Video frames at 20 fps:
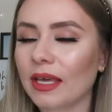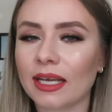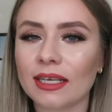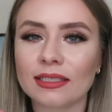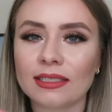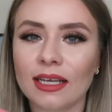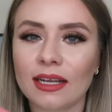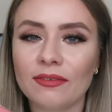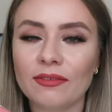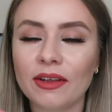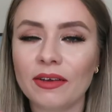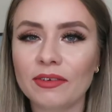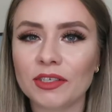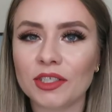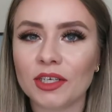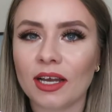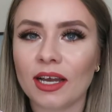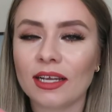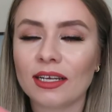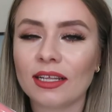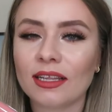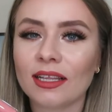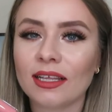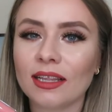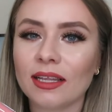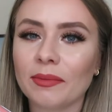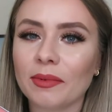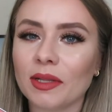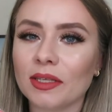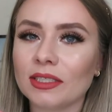Like I said, I've never tried
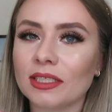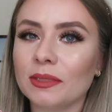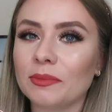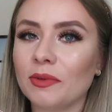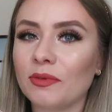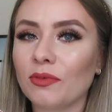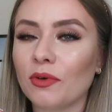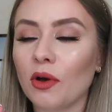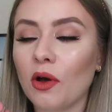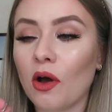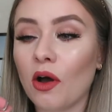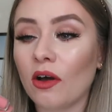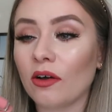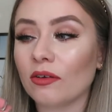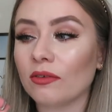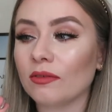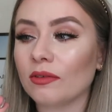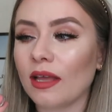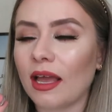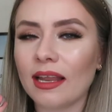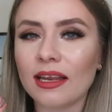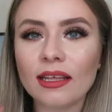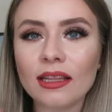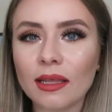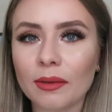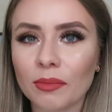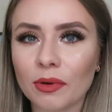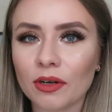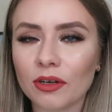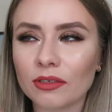the lip glosses before or any
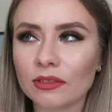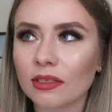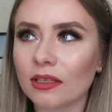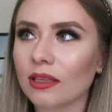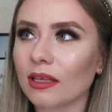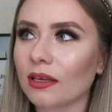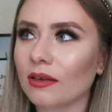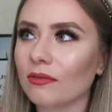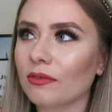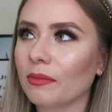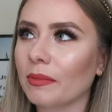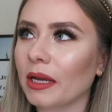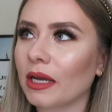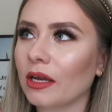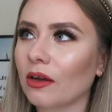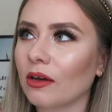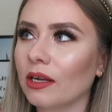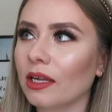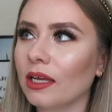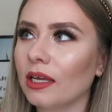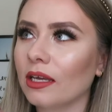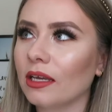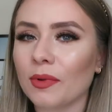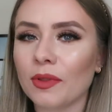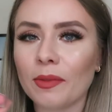lip product, I think, from Iconic,